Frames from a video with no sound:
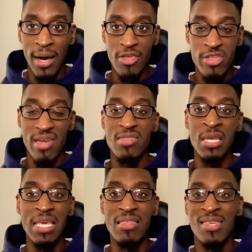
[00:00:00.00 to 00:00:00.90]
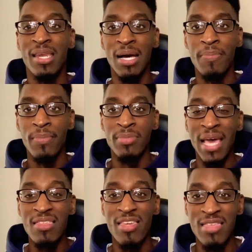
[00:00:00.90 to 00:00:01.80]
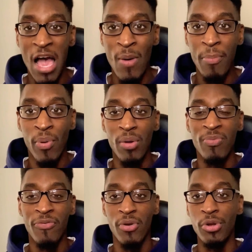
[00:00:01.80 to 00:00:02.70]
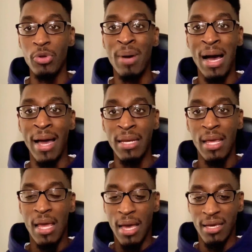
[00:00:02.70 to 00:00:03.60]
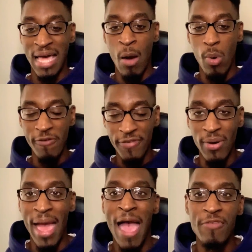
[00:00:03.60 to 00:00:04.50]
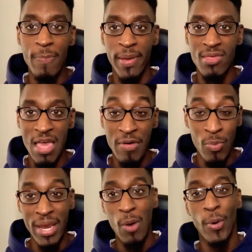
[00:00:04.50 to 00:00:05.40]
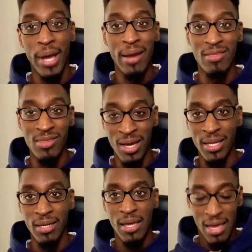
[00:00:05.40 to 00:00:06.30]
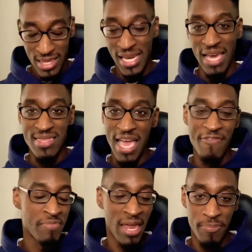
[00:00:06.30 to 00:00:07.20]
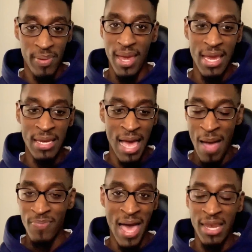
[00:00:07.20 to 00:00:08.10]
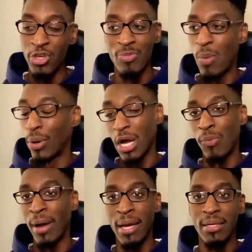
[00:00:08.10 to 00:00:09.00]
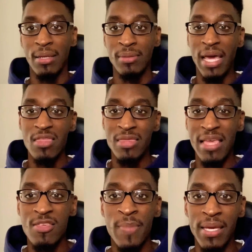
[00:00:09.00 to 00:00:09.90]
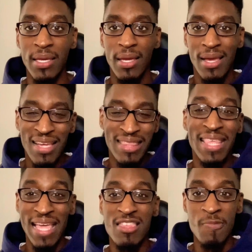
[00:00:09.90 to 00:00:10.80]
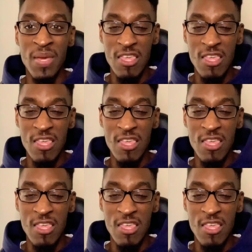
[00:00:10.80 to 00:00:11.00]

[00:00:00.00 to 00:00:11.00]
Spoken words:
chest and knees sit-up. That's just how I prefer to do mine, because I want to feel every piece of it when that workout is done. The next day, if I'm not in pain, I didn't do my workout right. That's me. That's me